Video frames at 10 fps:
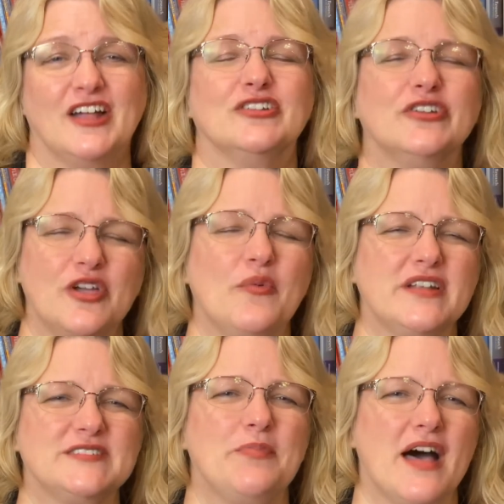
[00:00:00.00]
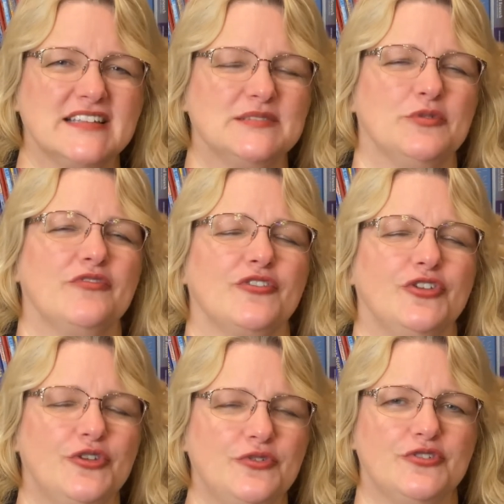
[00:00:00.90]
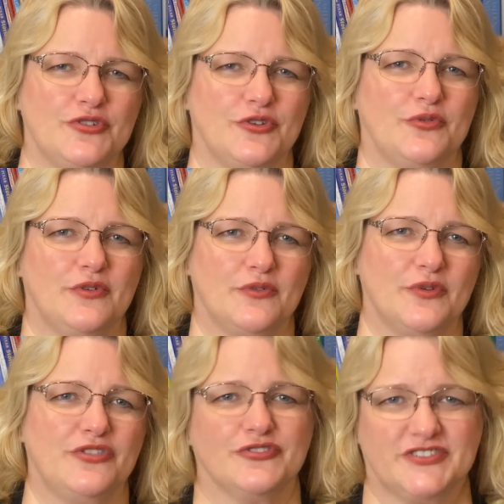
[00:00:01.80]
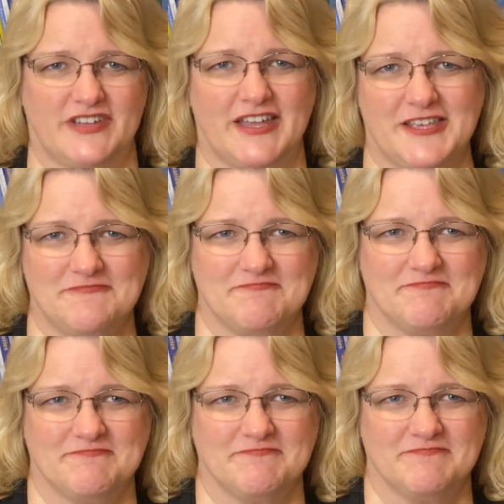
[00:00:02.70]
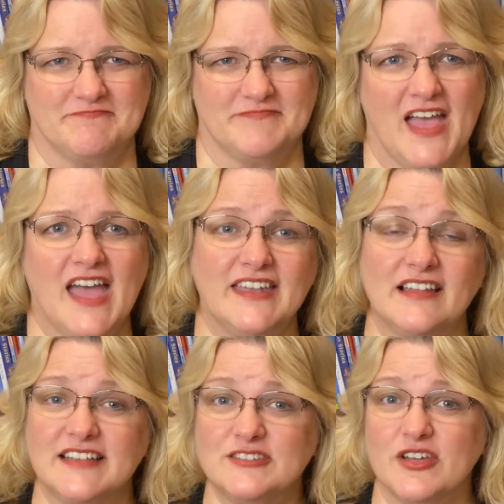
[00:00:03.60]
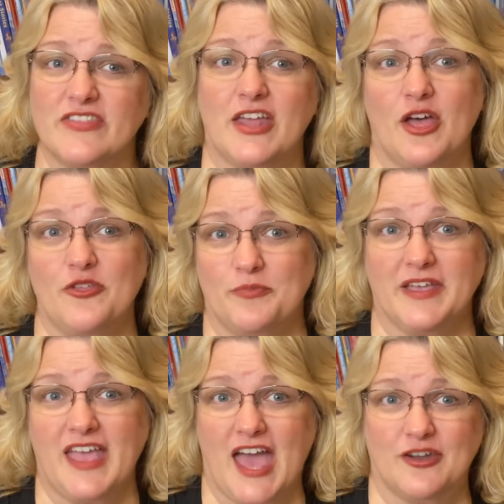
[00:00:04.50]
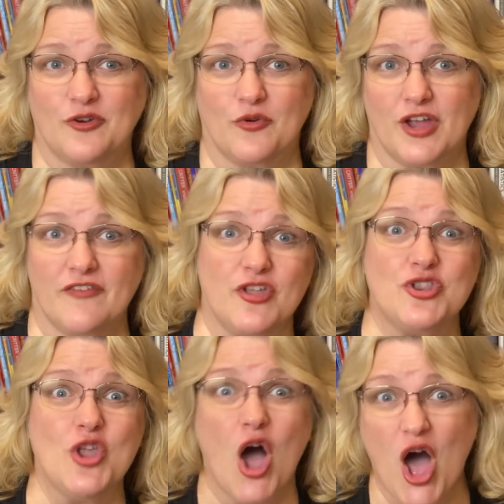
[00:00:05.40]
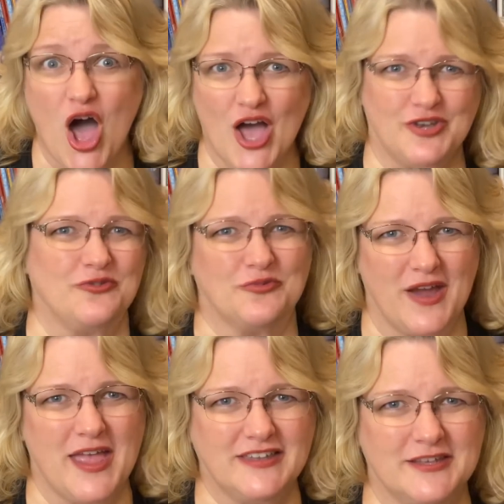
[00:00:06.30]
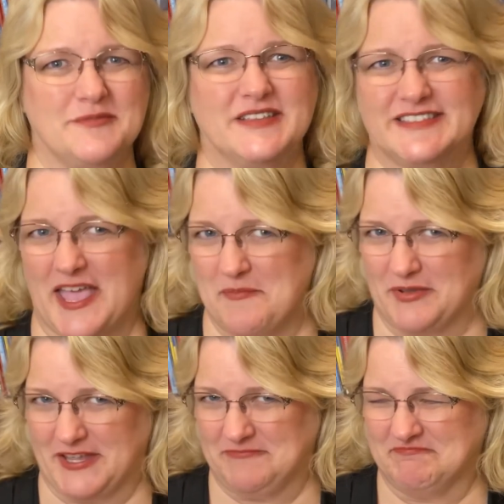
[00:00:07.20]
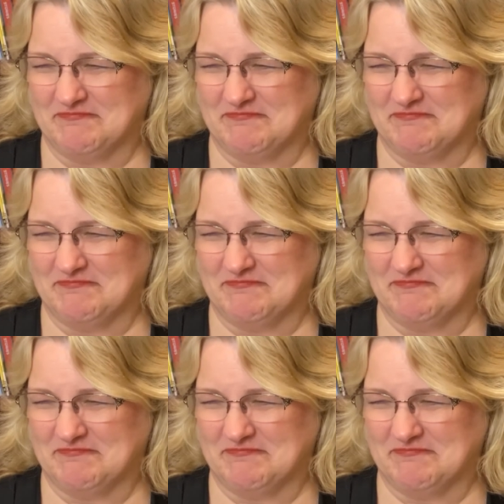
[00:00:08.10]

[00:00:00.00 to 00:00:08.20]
Look at what it's possible for you to do with your study. Now let's look at that other big category of non-random sampling.